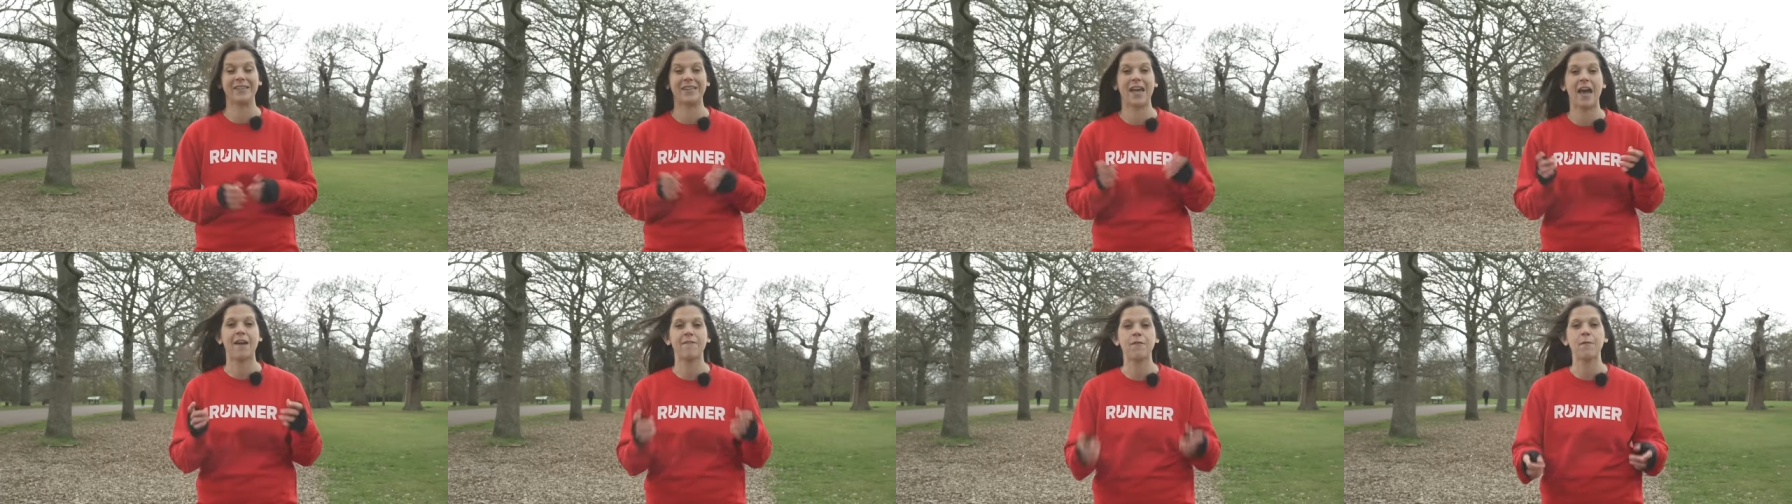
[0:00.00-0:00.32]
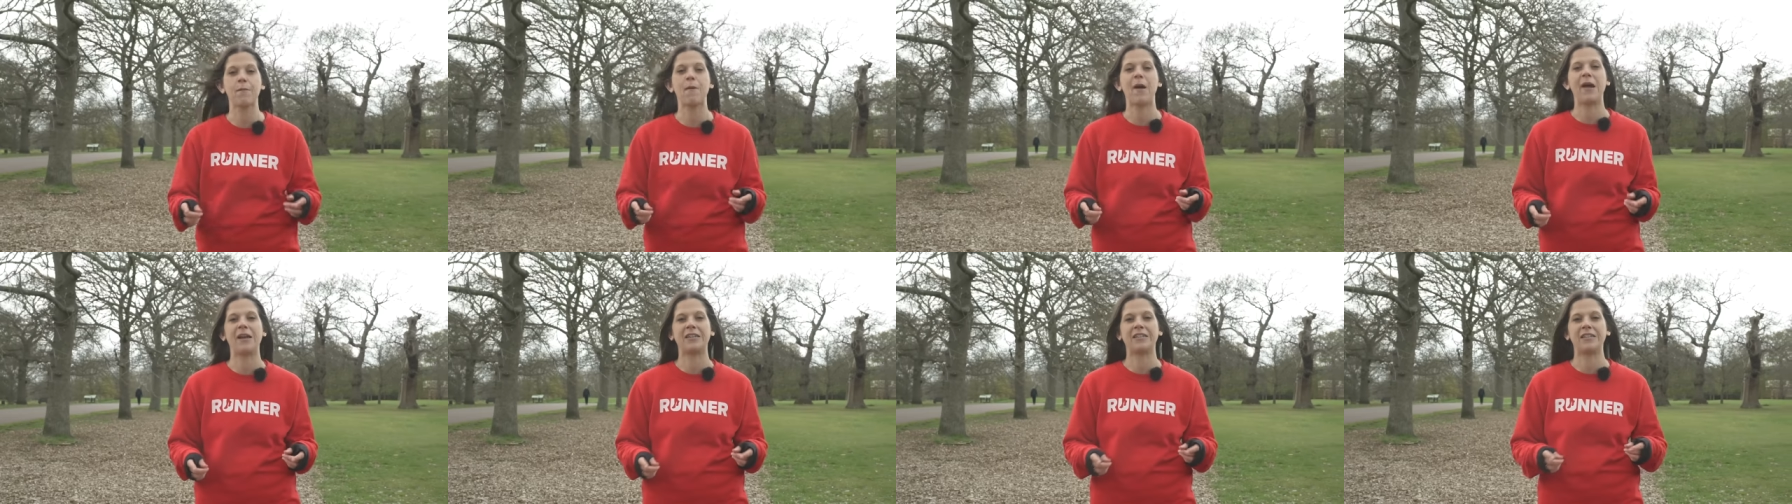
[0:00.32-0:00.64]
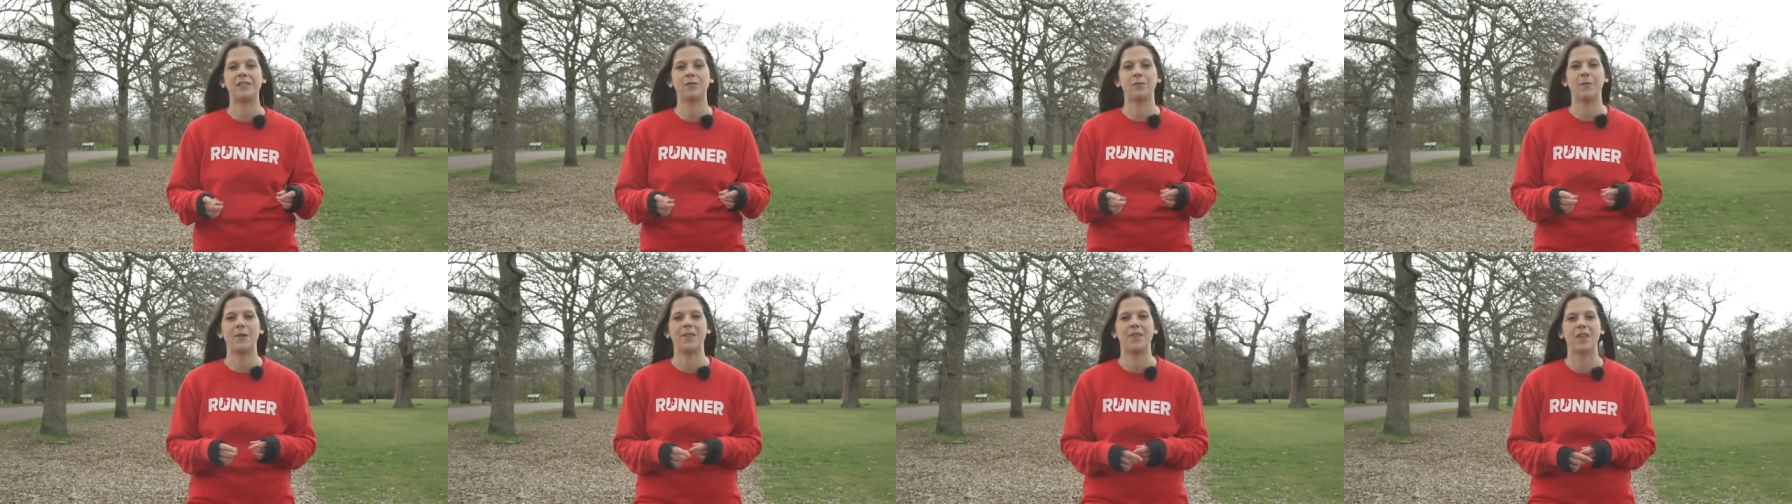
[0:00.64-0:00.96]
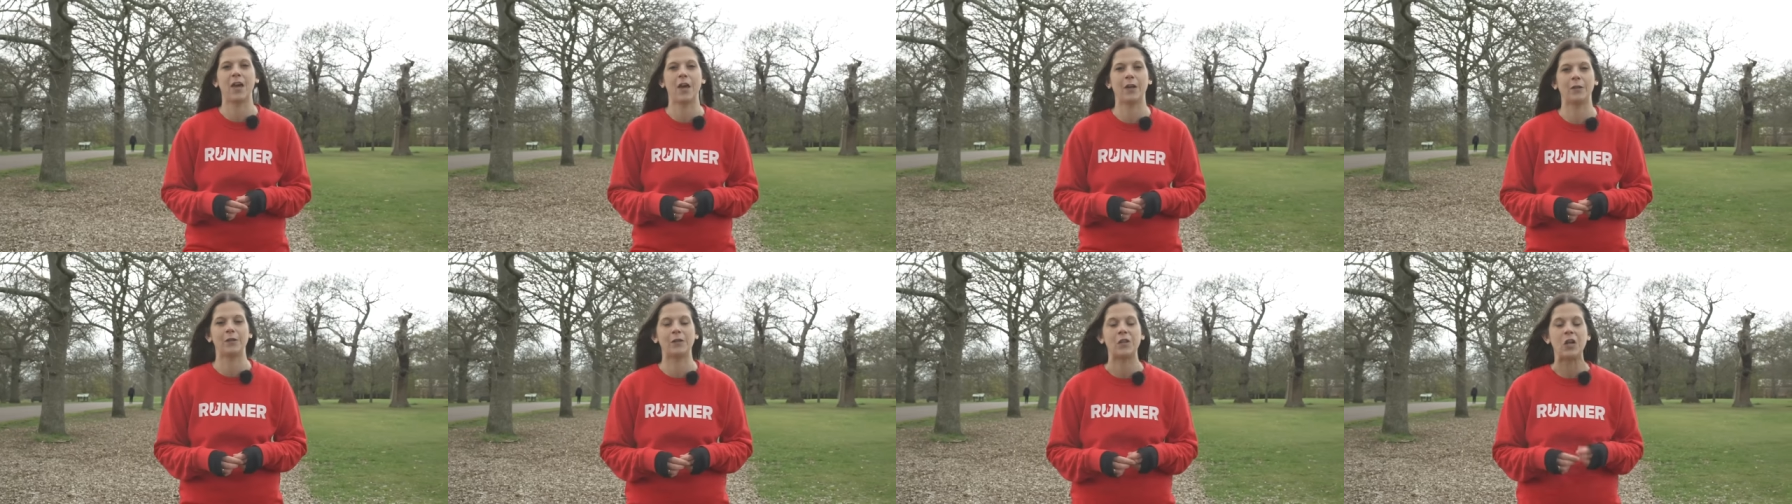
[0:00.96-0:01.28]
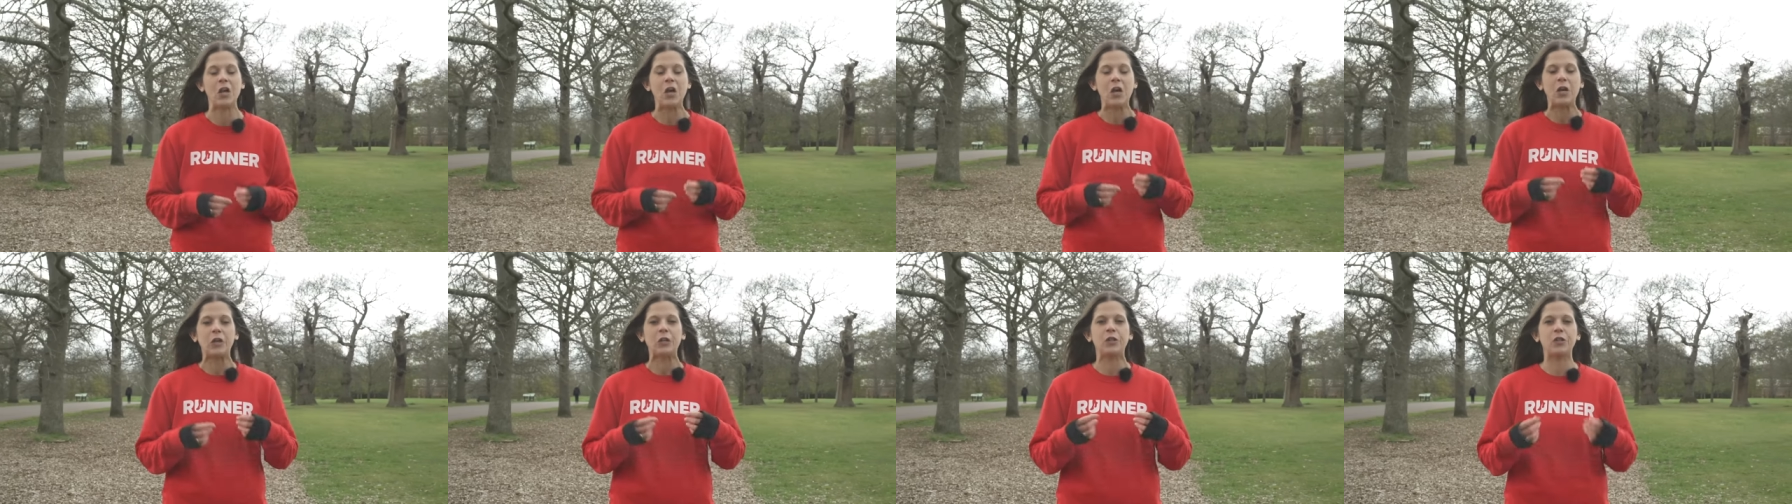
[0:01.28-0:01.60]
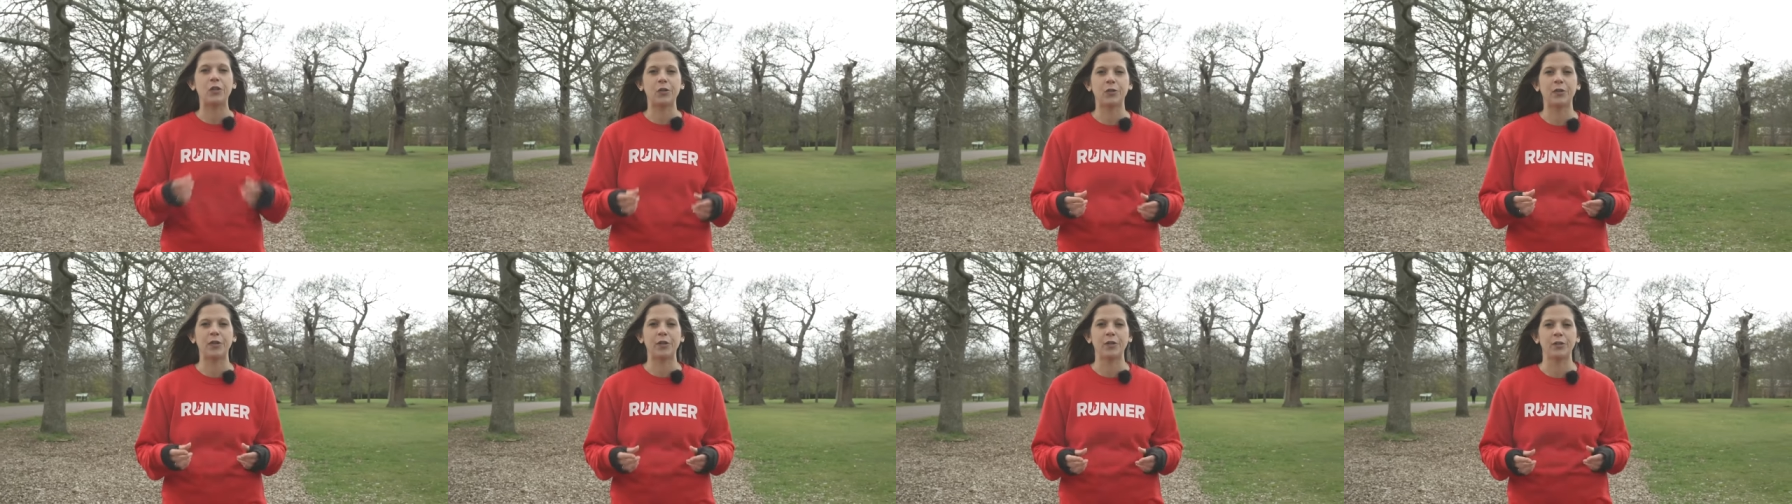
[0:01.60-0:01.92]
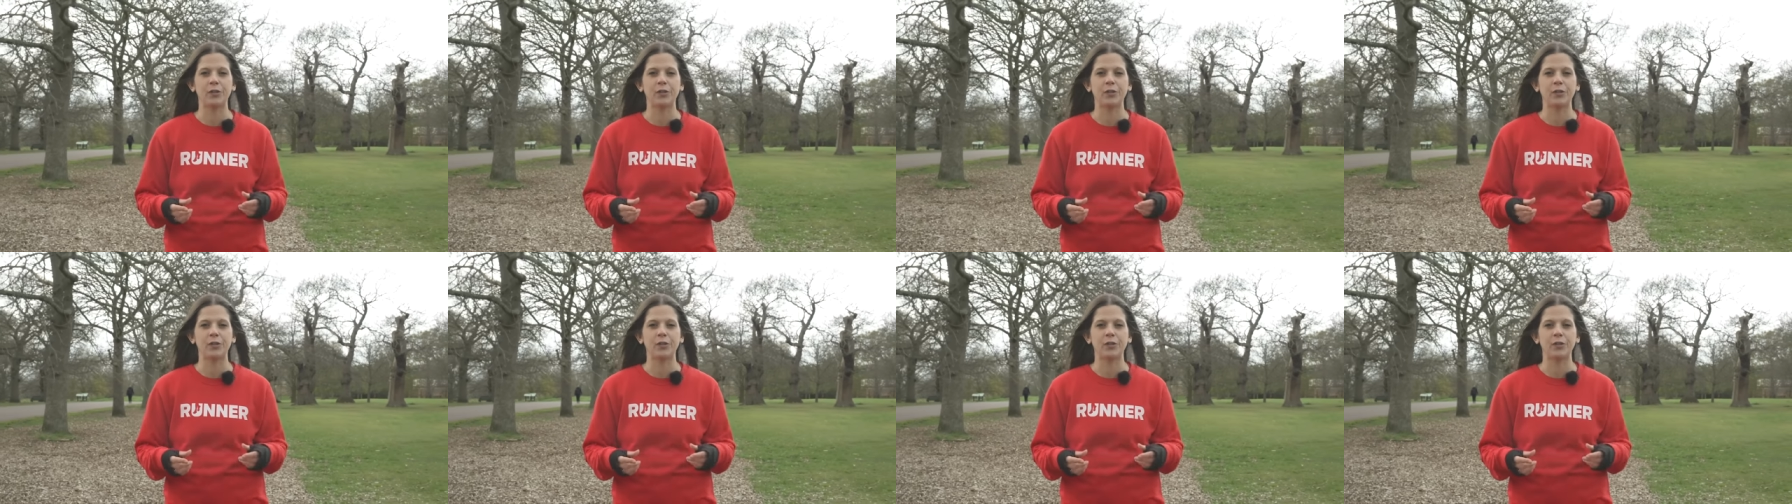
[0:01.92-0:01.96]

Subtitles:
So have a practice with those during